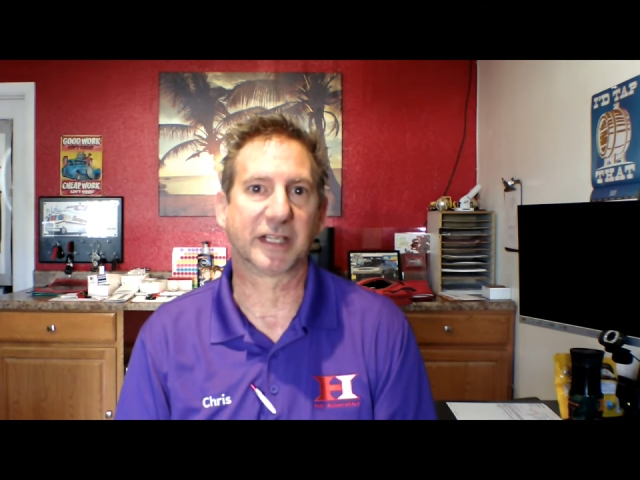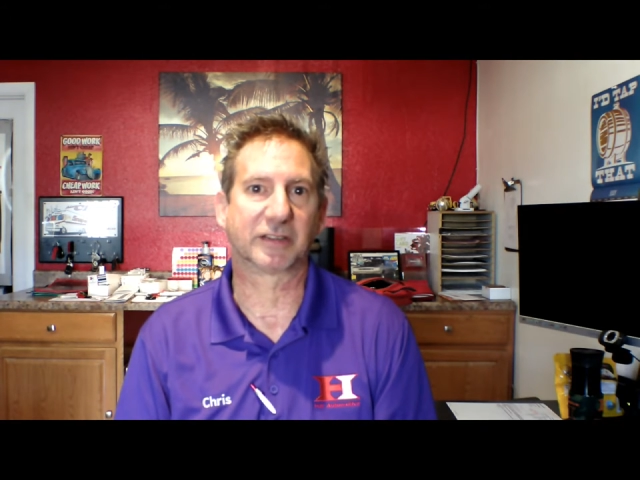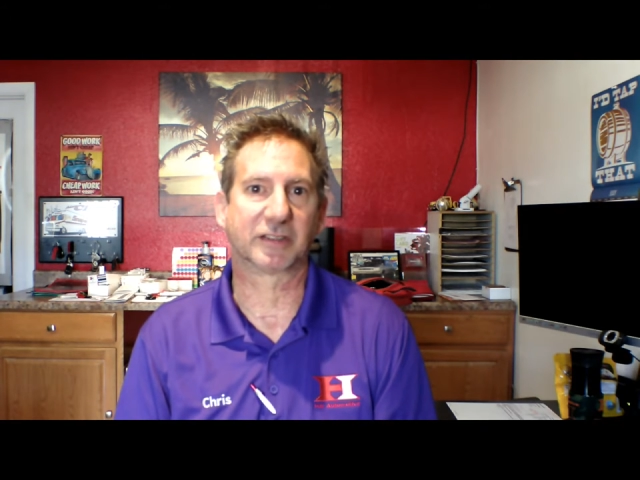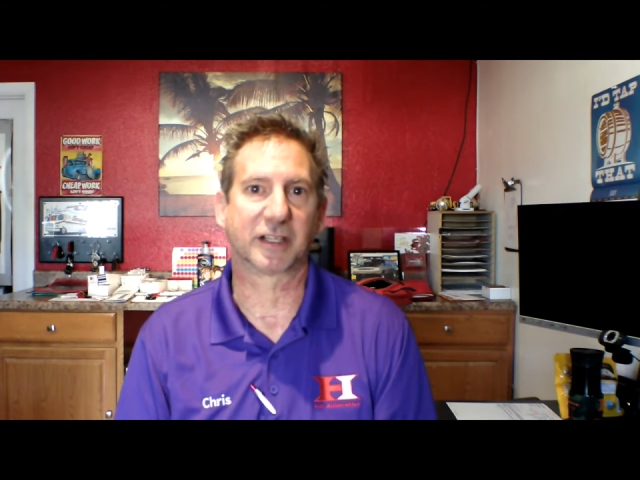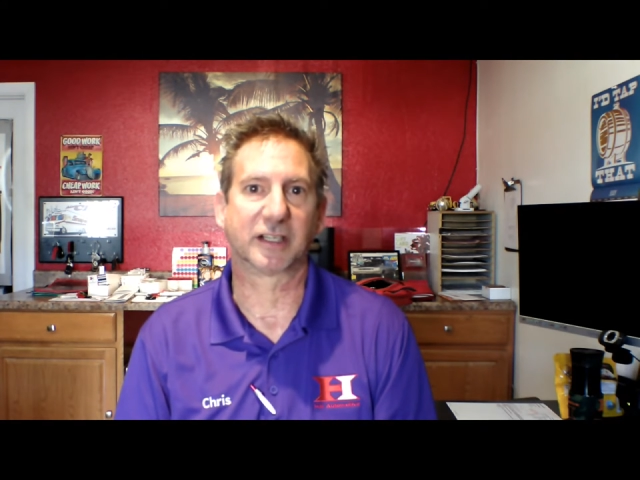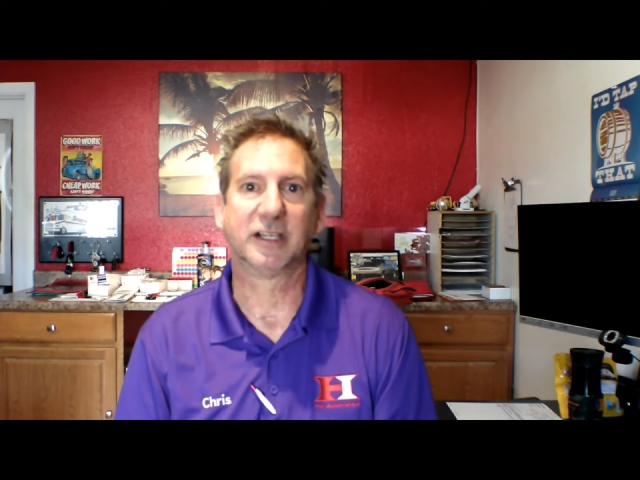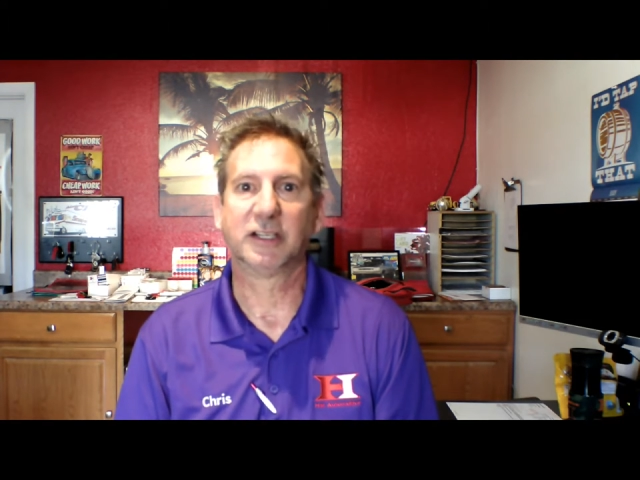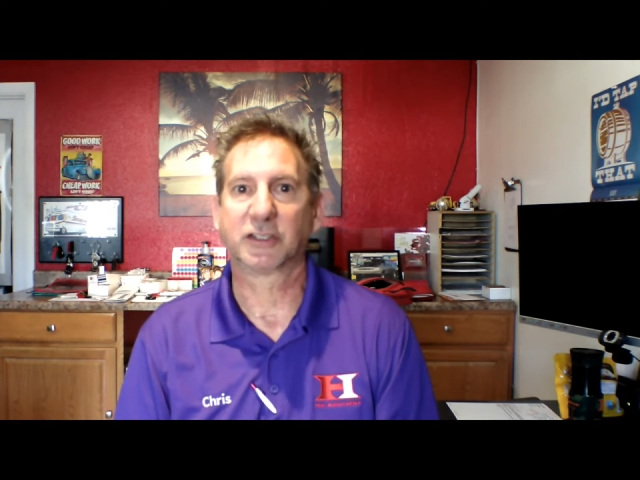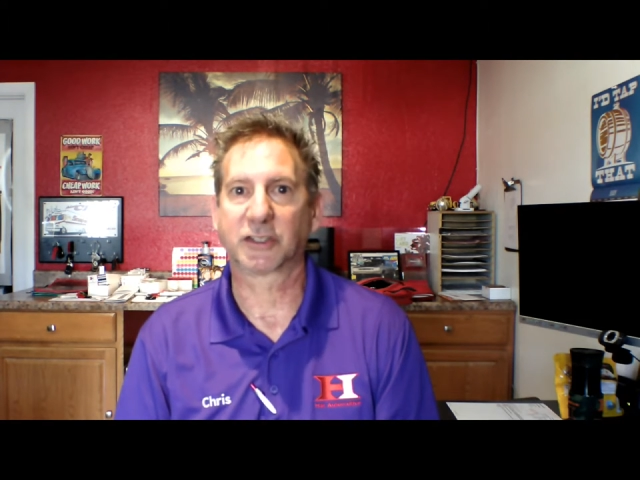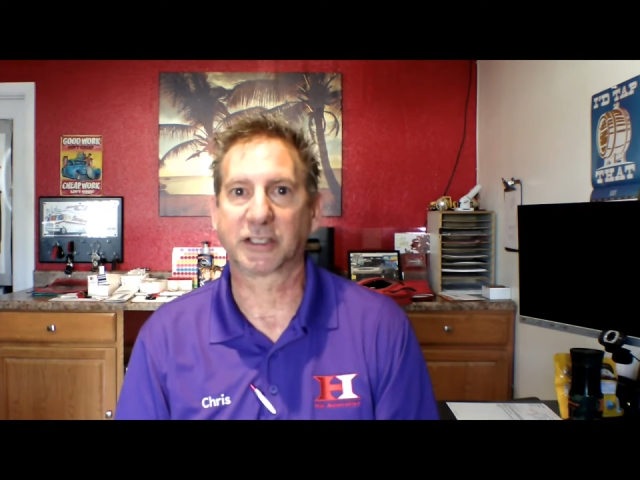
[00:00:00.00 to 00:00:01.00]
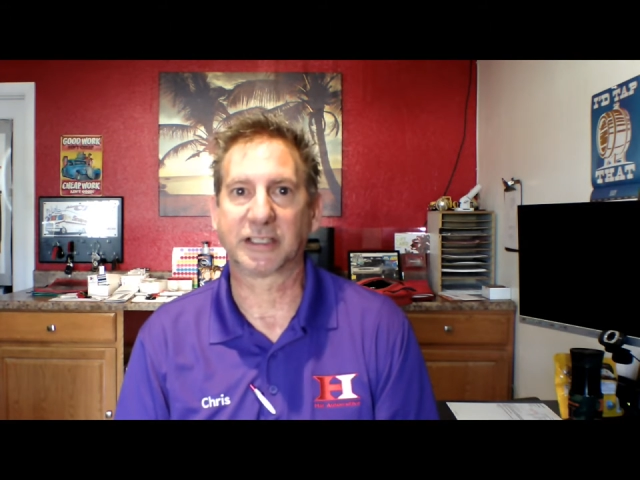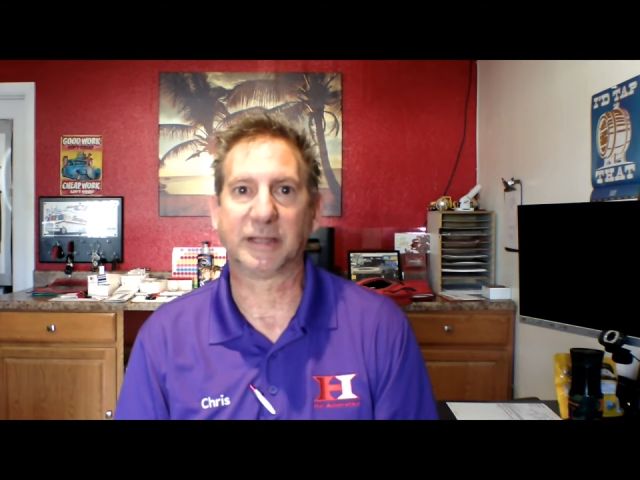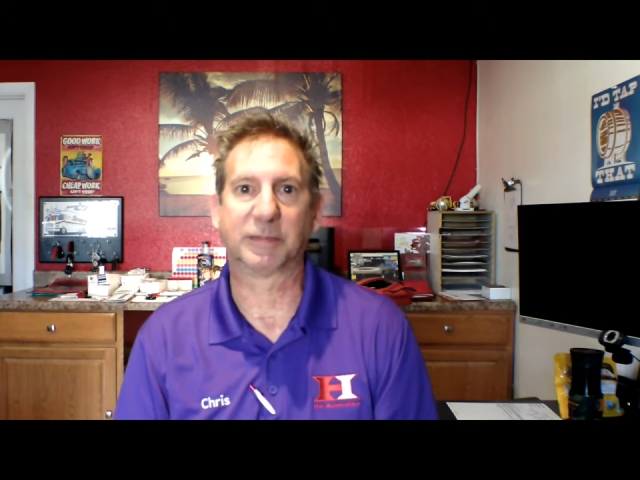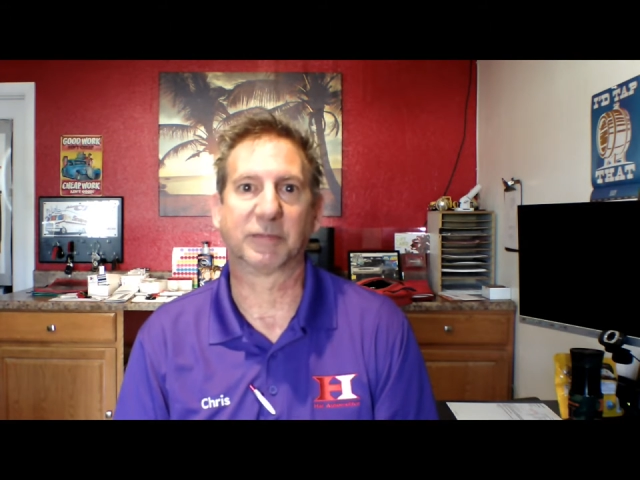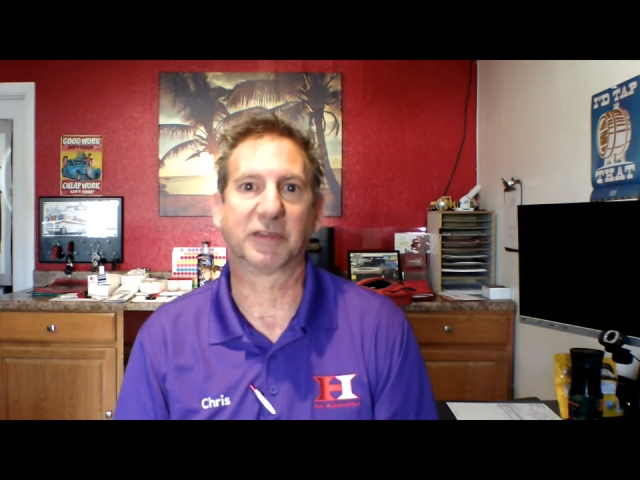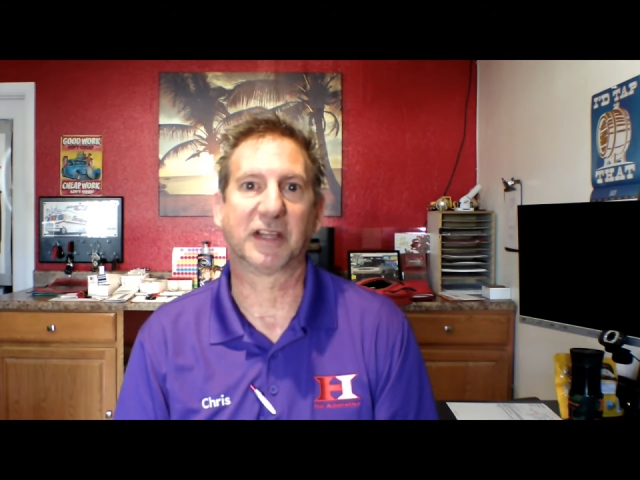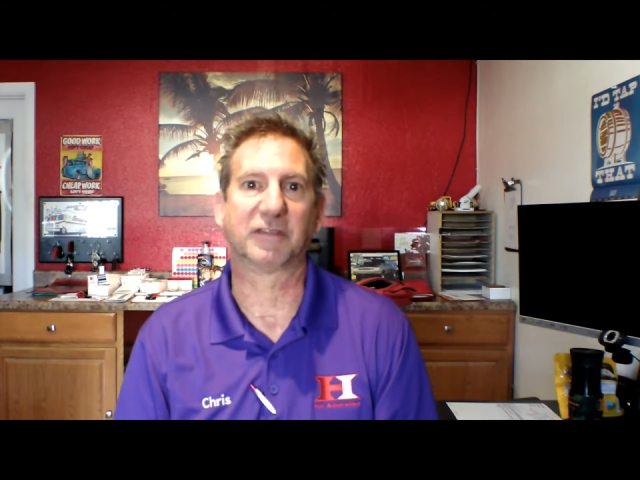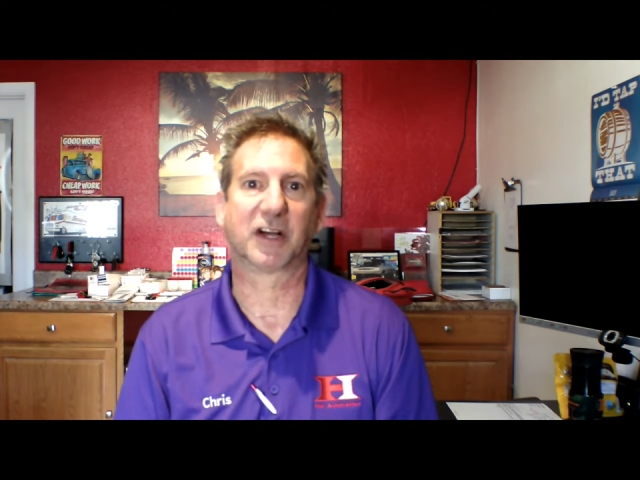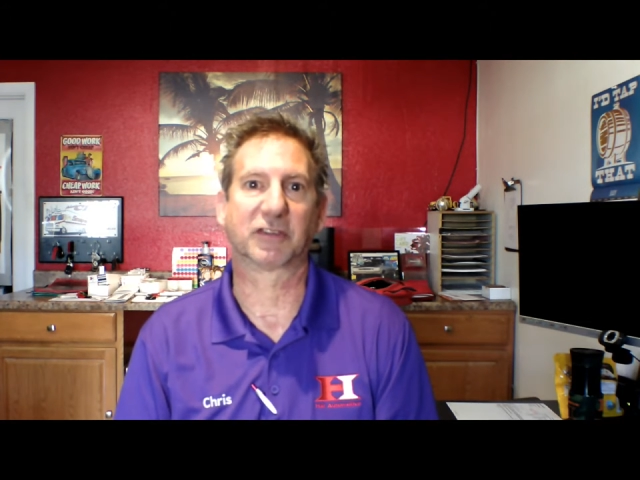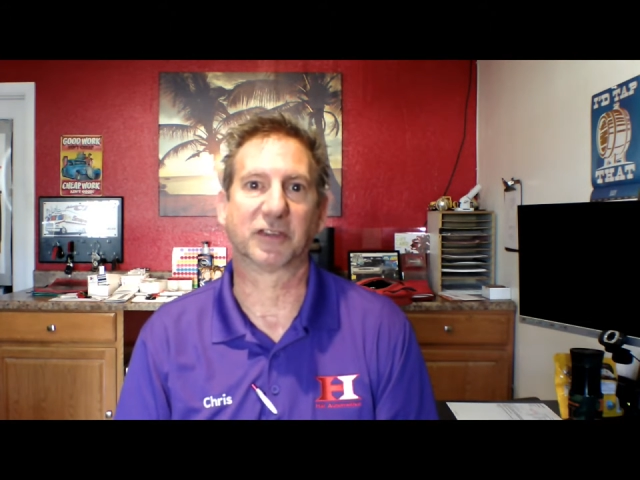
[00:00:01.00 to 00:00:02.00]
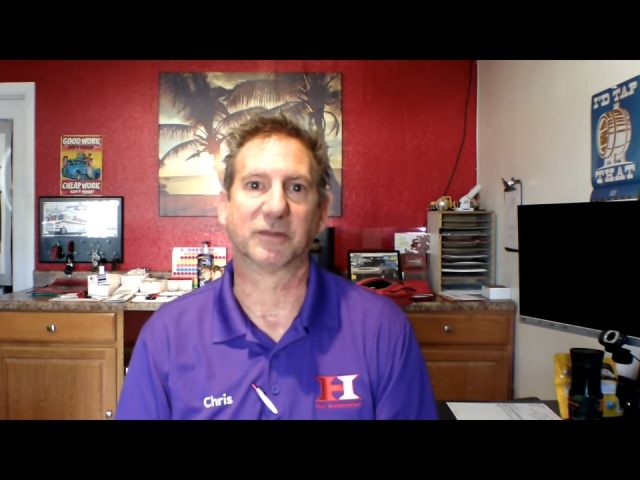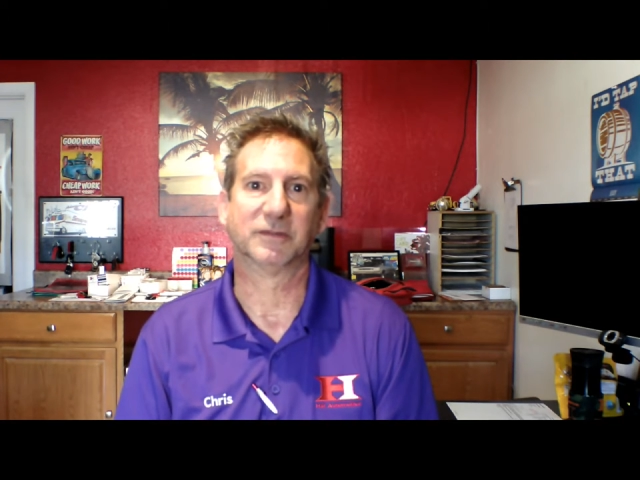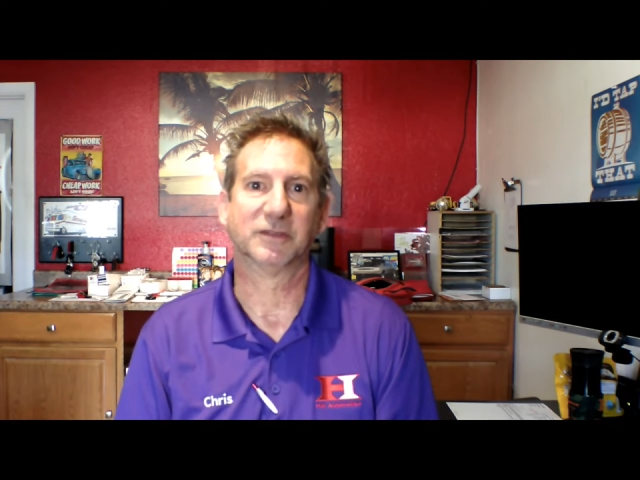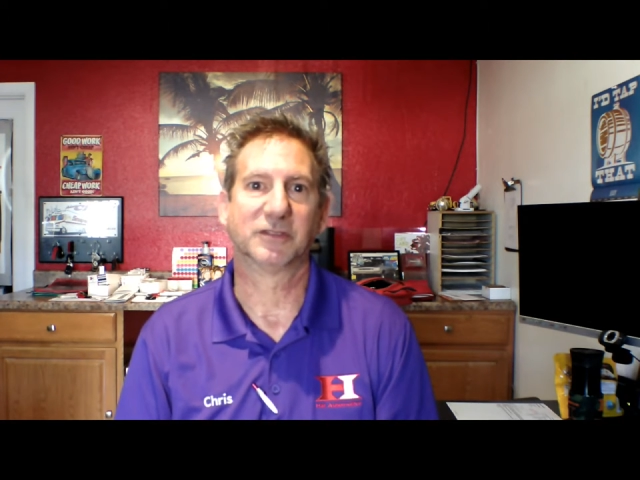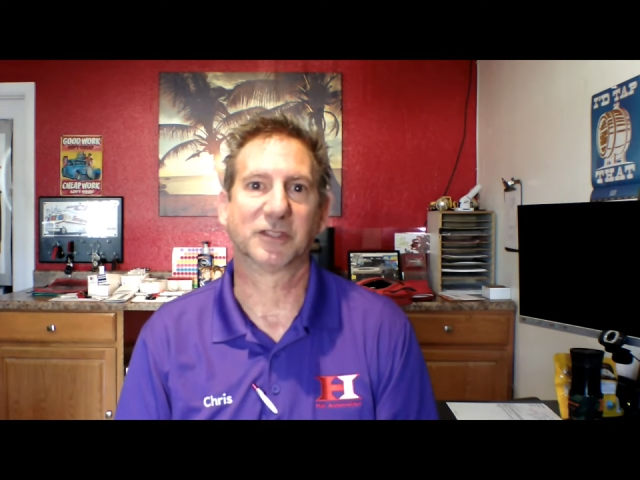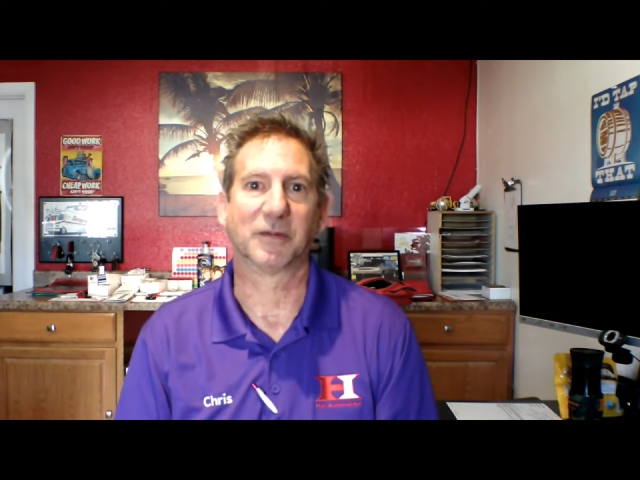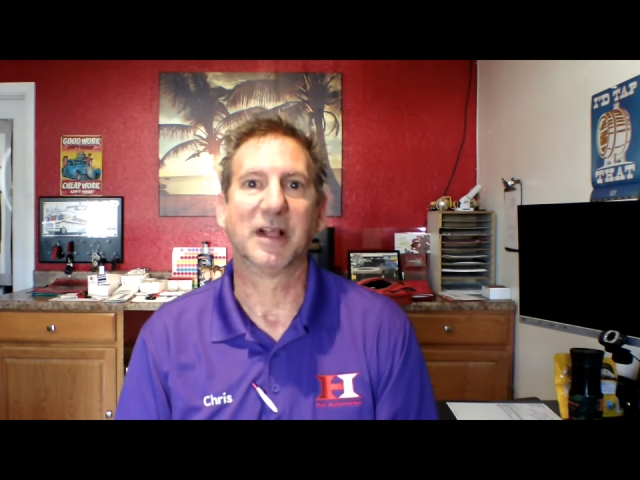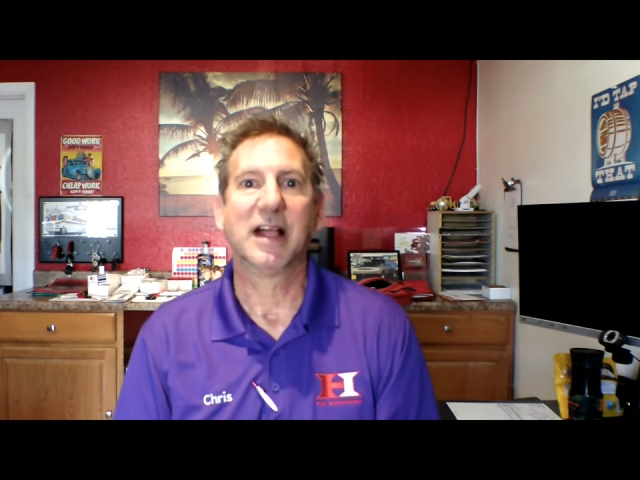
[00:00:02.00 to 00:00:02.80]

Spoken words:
that's going to keep them safe also. So